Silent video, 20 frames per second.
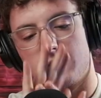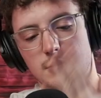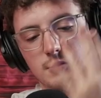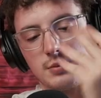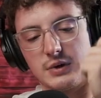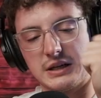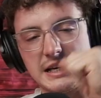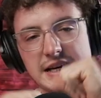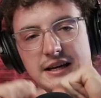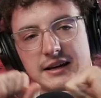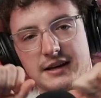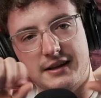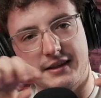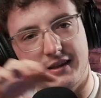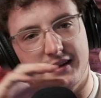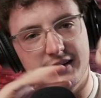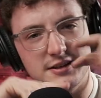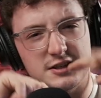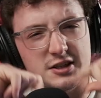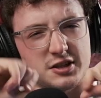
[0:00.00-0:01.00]
But yeah, I
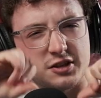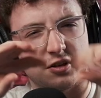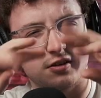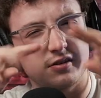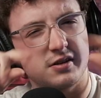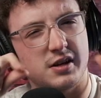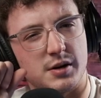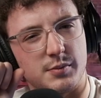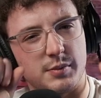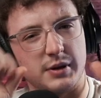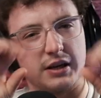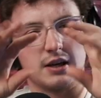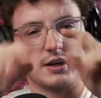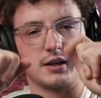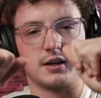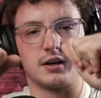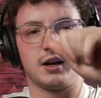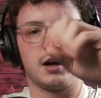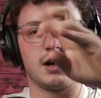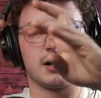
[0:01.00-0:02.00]
think this is just going to be
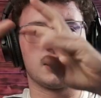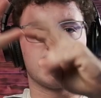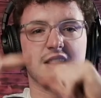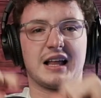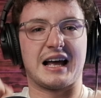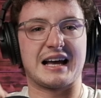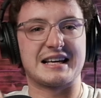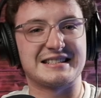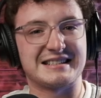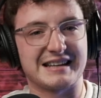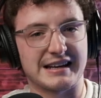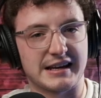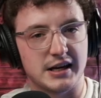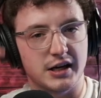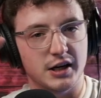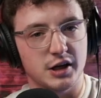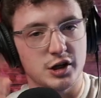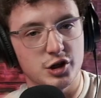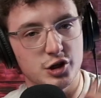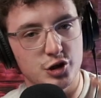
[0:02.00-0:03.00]
a
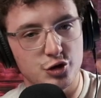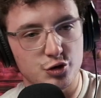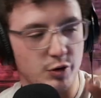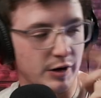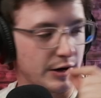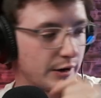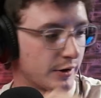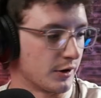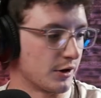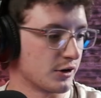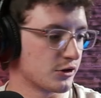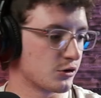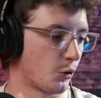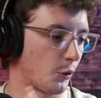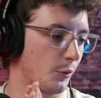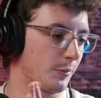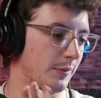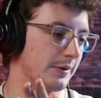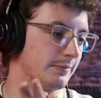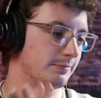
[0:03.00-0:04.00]
classic trigger
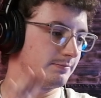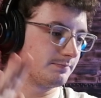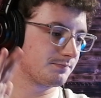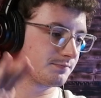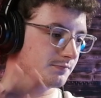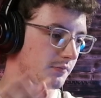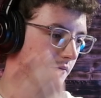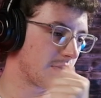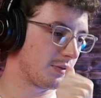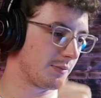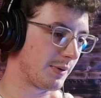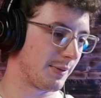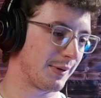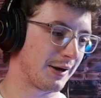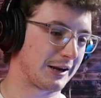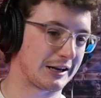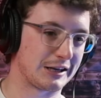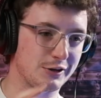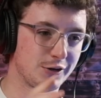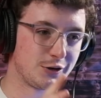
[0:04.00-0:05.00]
assortment. Maybe I
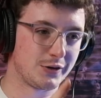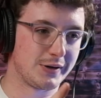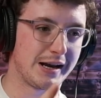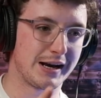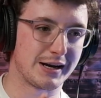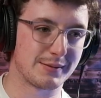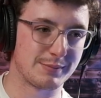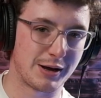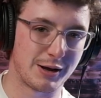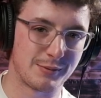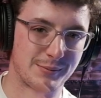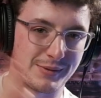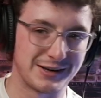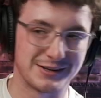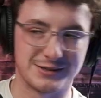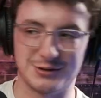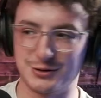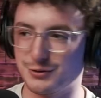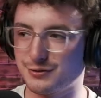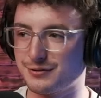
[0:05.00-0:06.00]
can nerd out about my
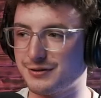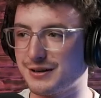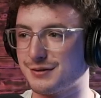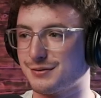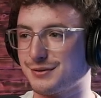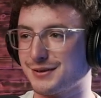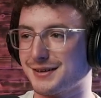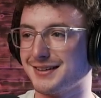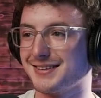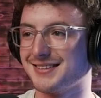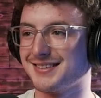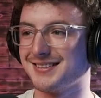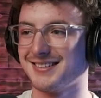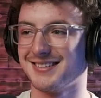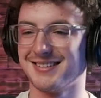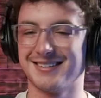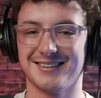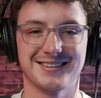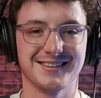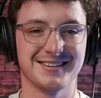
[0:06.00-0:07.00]
two favorite
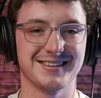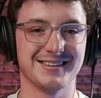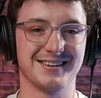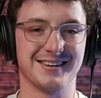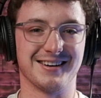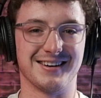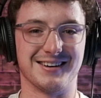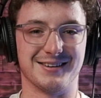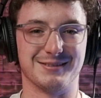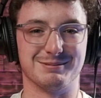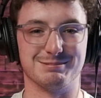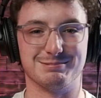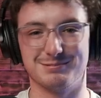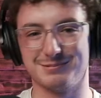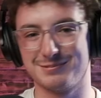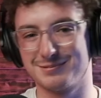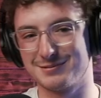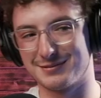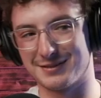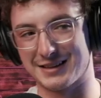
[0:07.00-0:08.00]

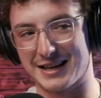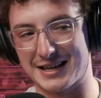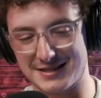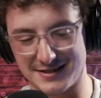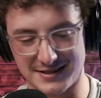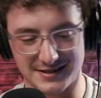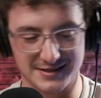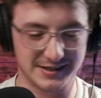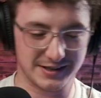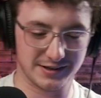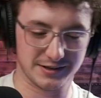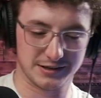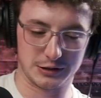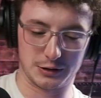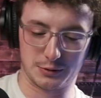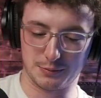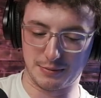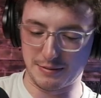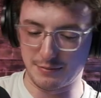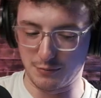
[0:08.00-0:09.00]
lenses here a
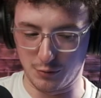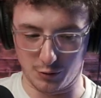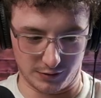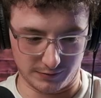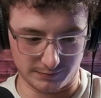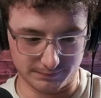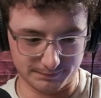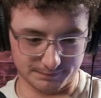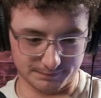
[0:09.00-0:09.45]
little bit more.